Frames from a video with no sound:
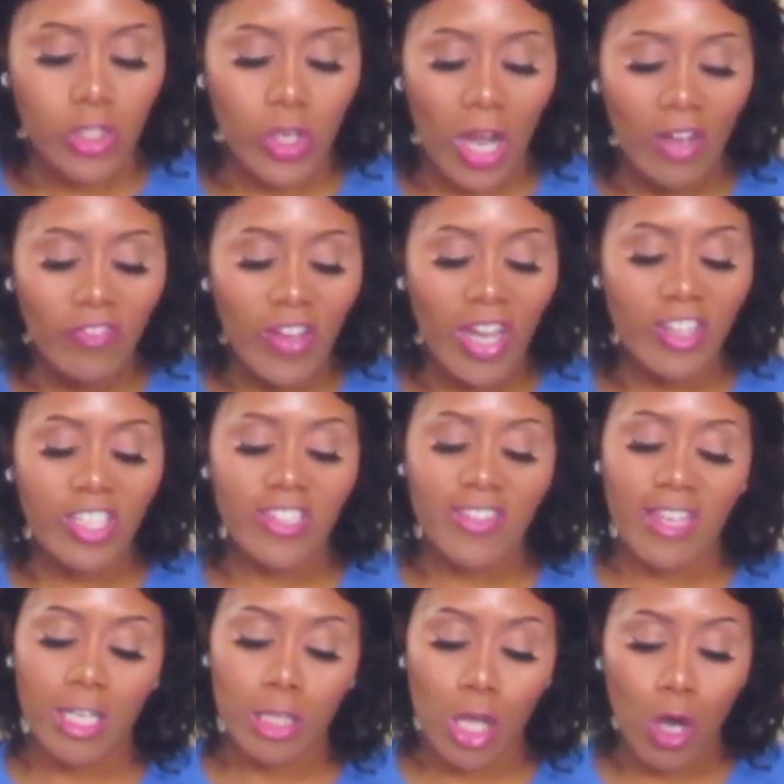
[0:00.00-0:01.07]
Dry
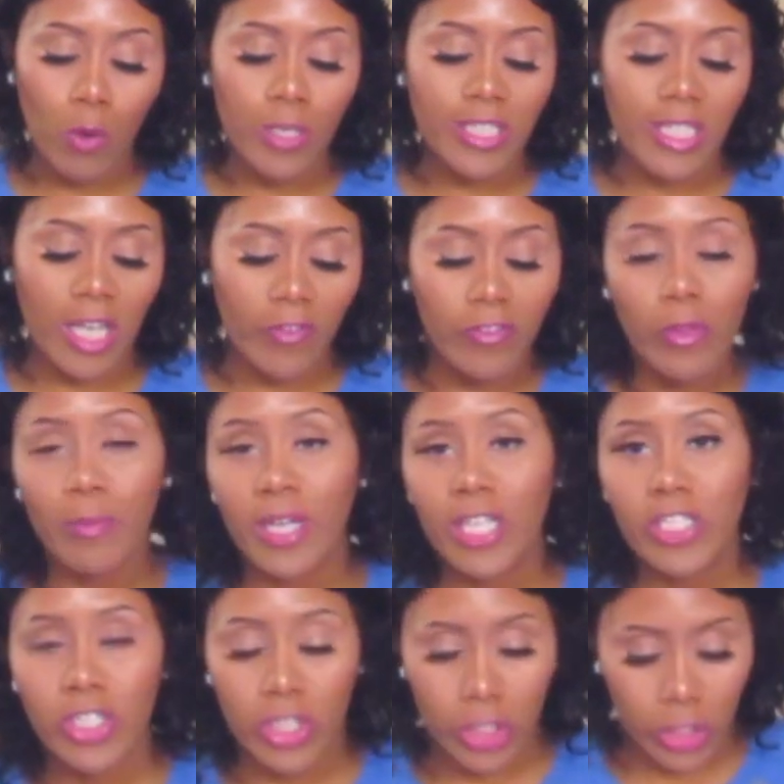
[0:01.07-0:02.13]
fasting lowers
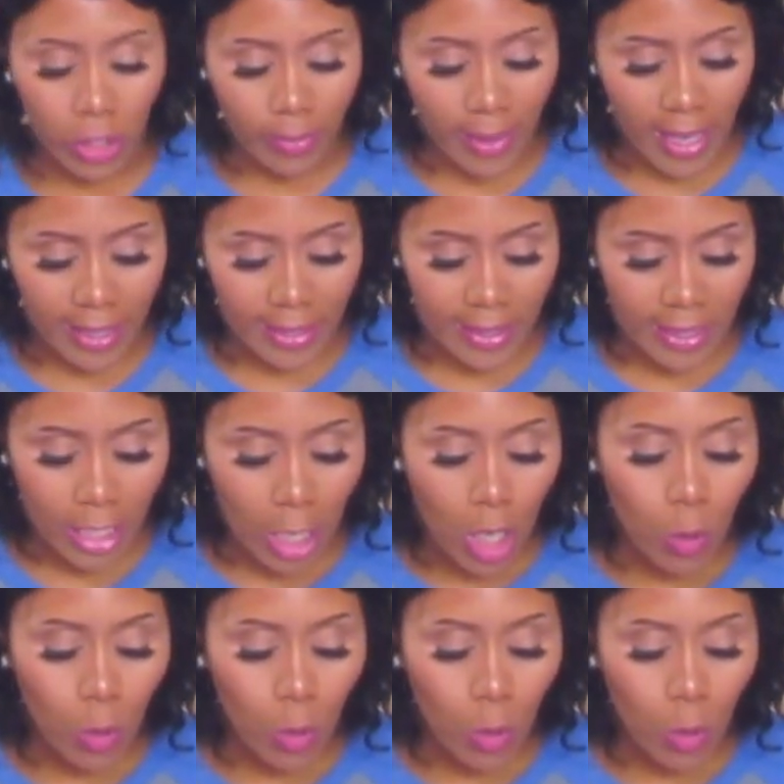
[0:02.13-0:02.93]
inflammation in your body.